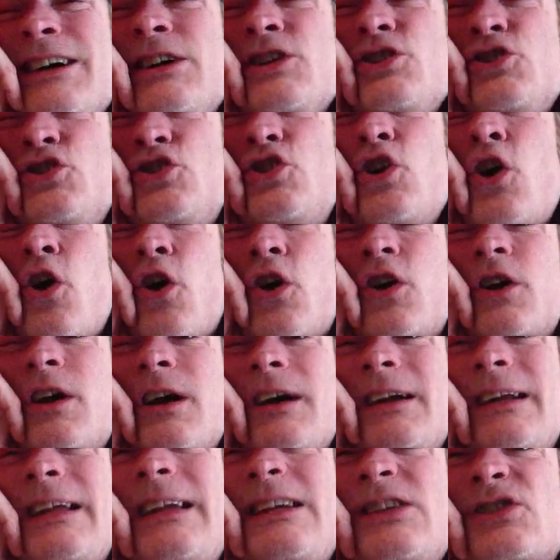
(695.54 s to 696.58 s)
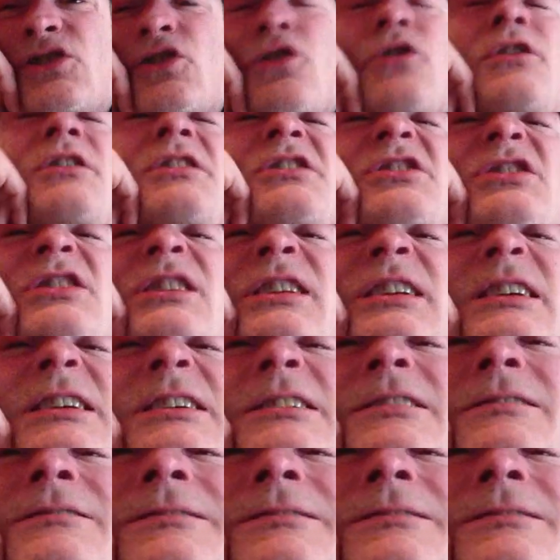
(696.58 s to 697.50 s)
Jock, and he's got a silly,